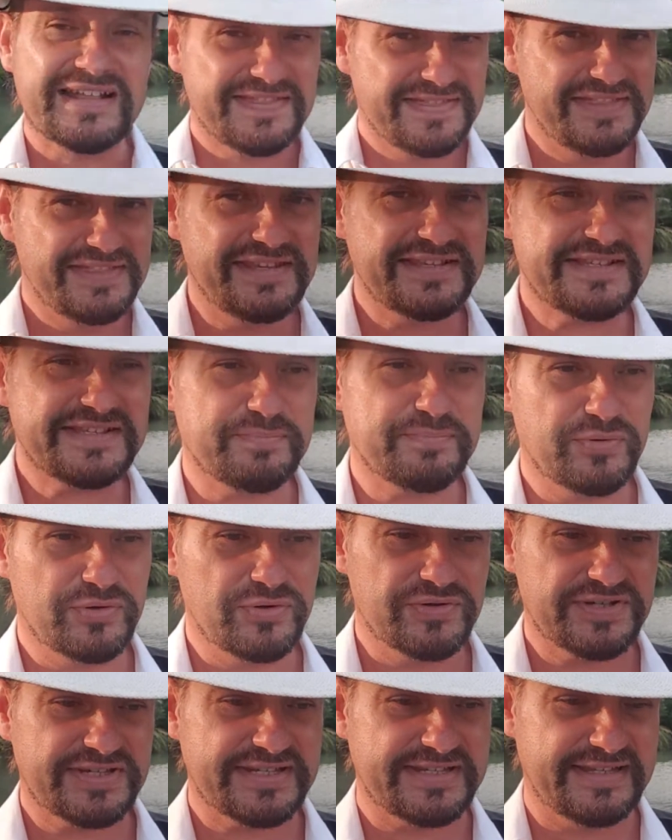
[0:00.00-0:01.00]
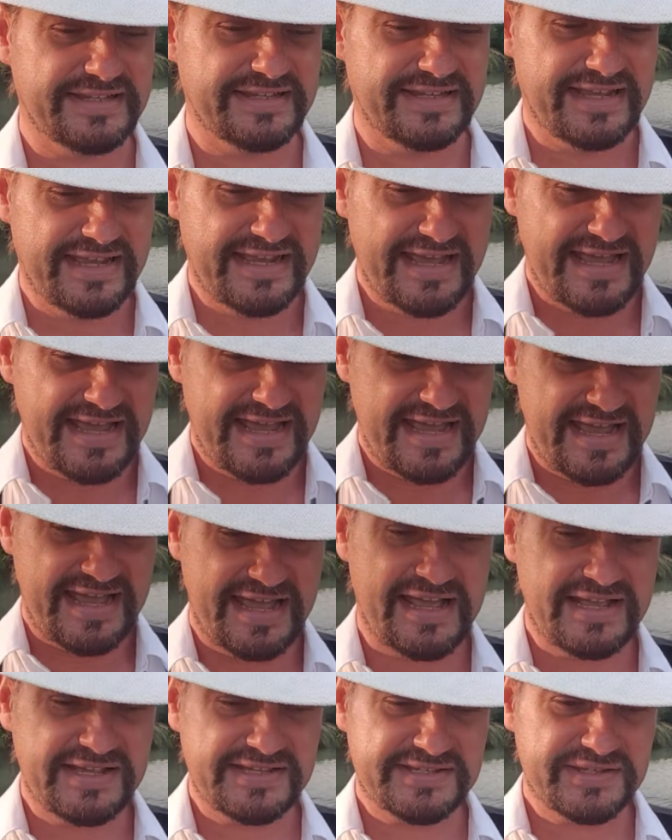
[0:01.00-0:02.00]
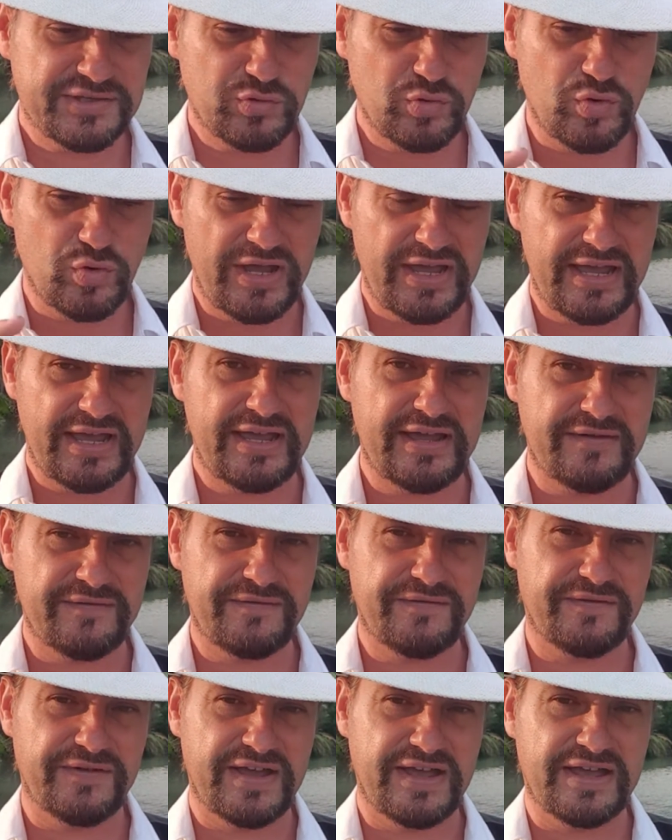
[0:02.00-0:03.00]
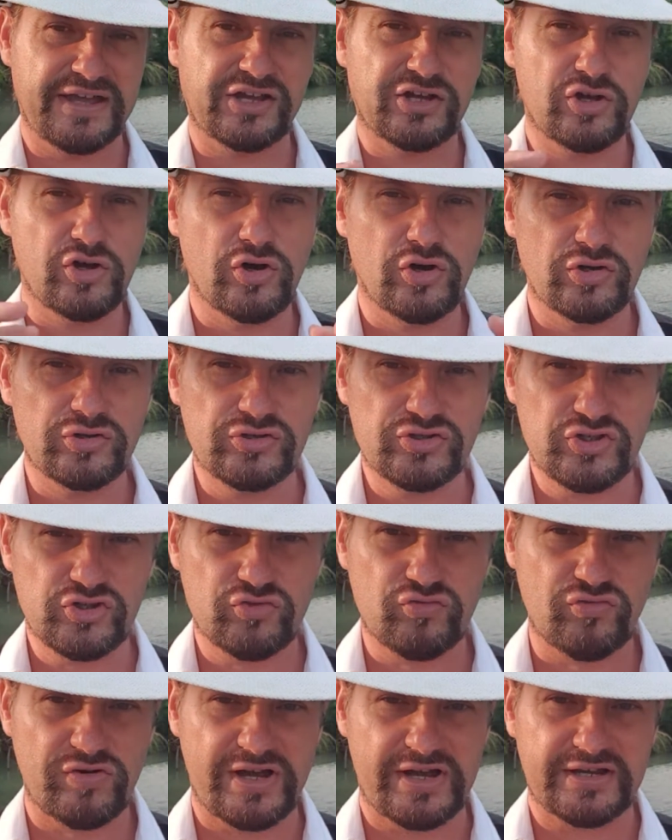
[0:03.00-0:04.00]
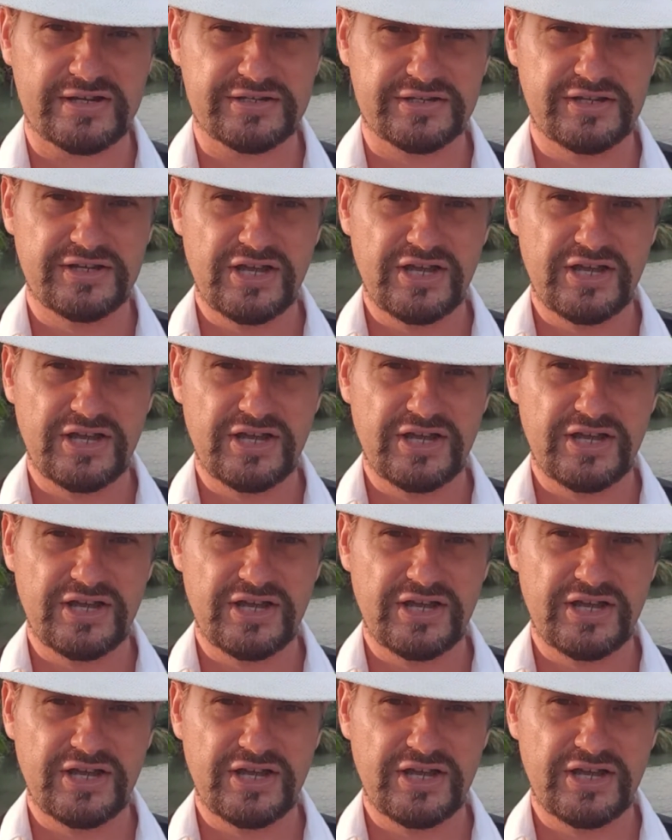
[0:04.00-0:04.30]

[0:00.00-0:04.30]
this person has to have a construct